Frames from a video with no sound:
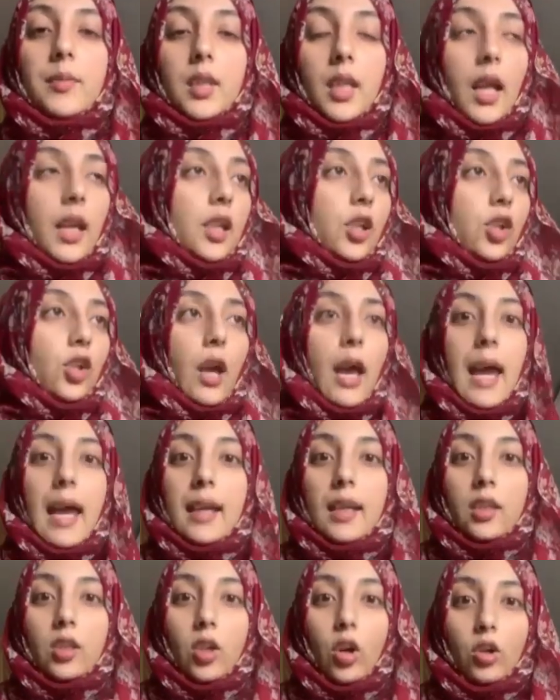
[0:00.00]
like your
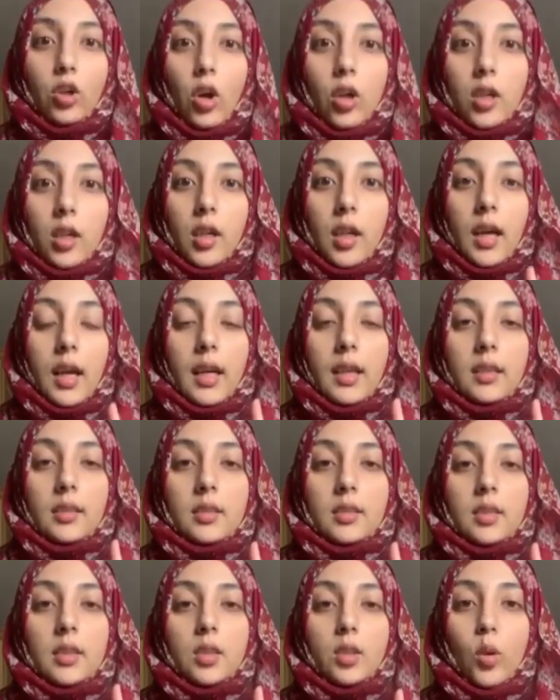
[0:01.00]
egg, your yogurt
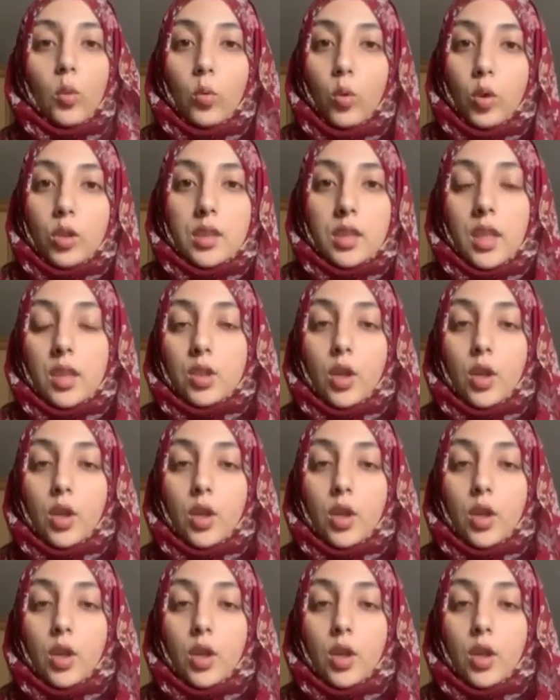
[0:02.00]
and your water.